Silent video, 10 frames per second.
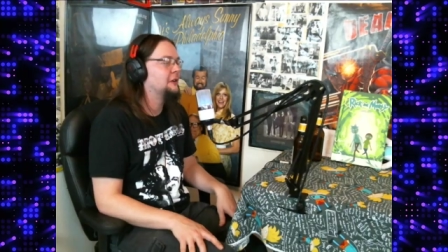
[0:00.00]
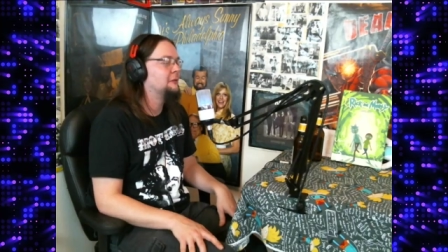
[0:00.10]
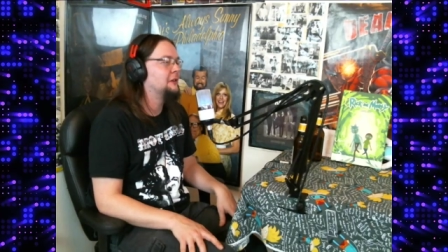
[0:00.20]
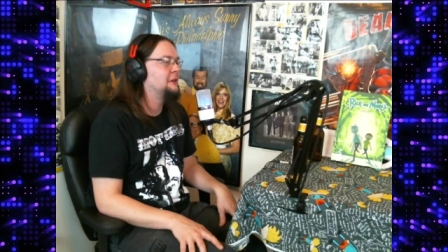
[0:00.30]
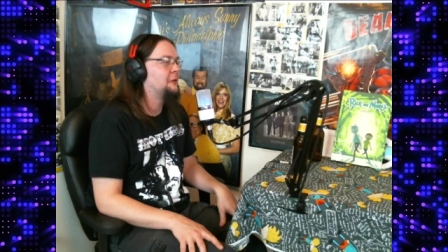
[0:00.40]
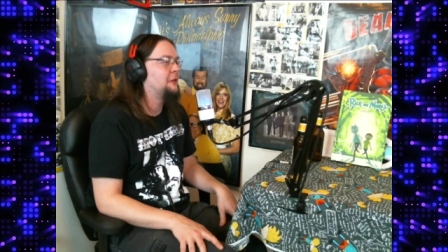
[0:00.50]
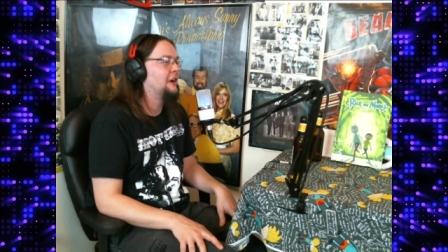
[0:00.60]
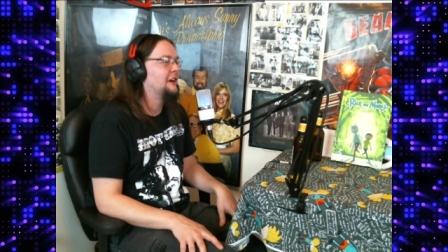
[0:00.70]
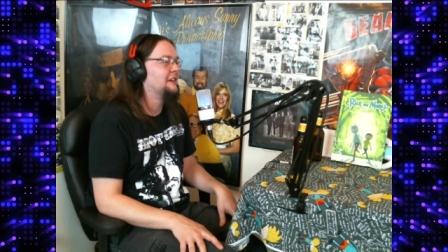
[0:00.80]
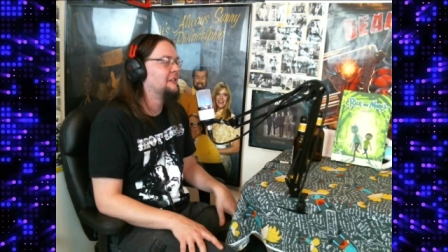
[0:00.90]
what you
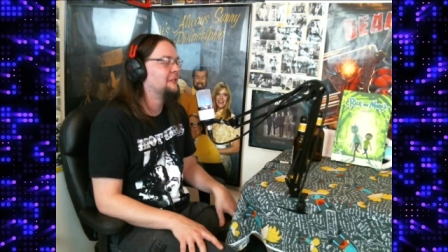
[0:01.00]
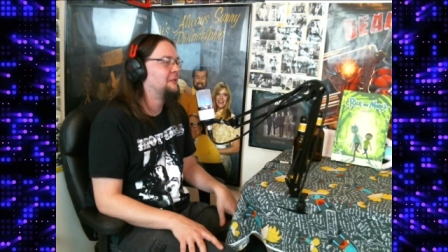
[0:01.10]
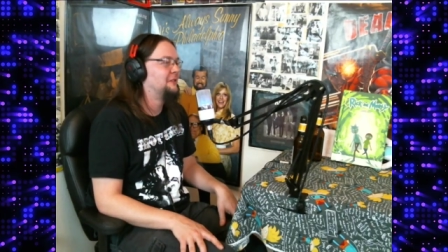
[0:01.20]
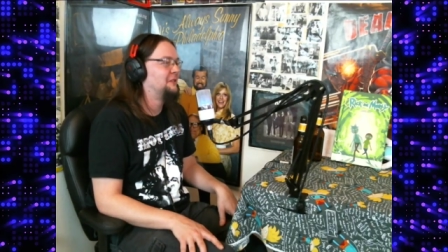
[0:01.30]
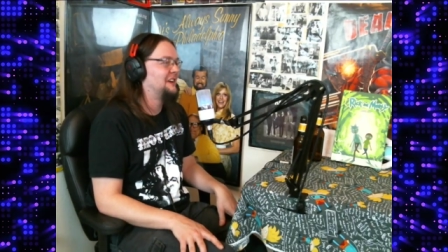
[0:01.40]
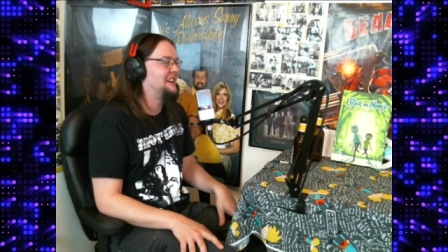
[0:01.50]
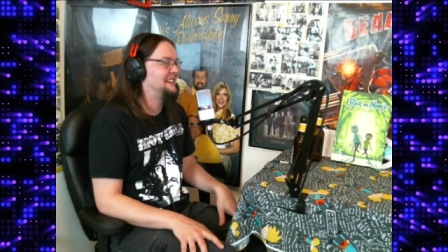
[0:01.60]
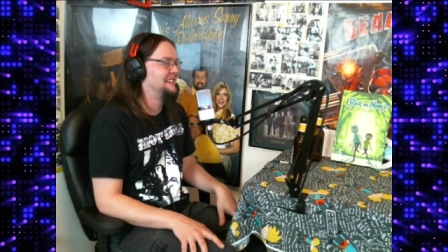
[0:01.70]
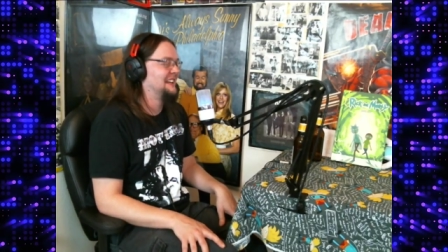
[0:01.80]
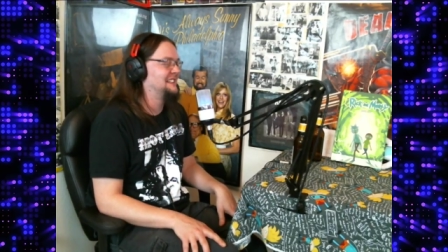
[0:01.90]
thought of what he
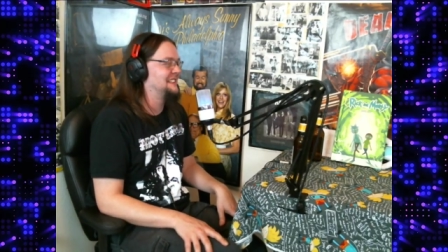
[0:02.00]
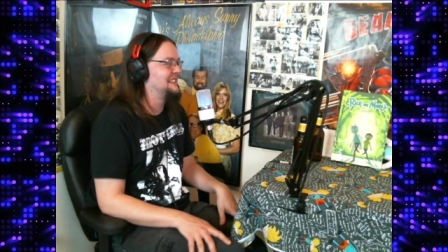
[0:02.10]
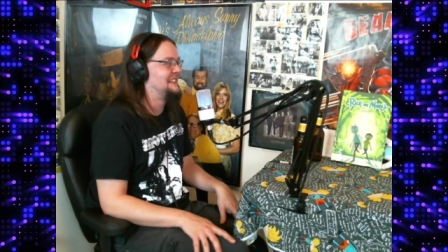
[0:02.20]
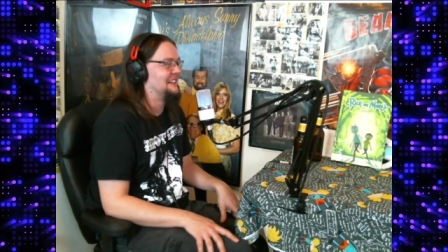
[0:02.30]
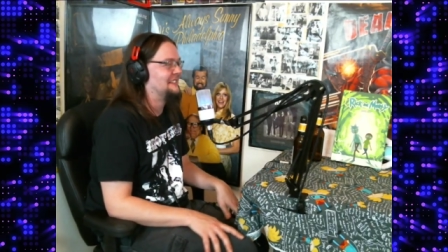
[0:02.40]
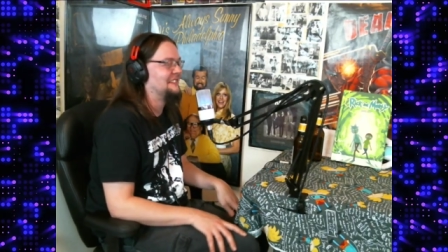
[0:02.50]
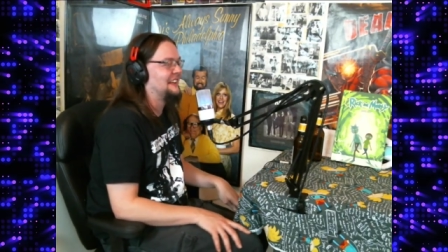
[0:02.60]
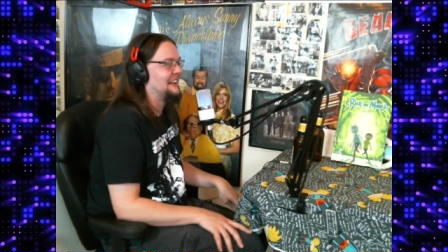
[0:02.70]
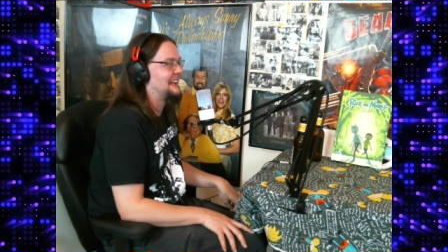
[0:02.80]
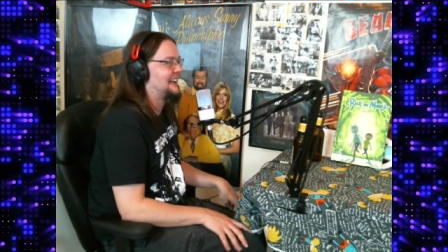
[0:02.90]
listened to.
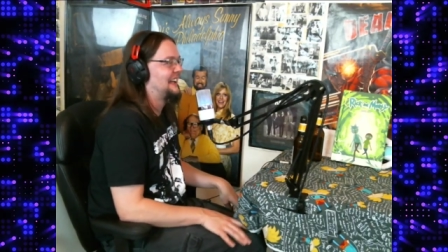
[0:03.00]
Like,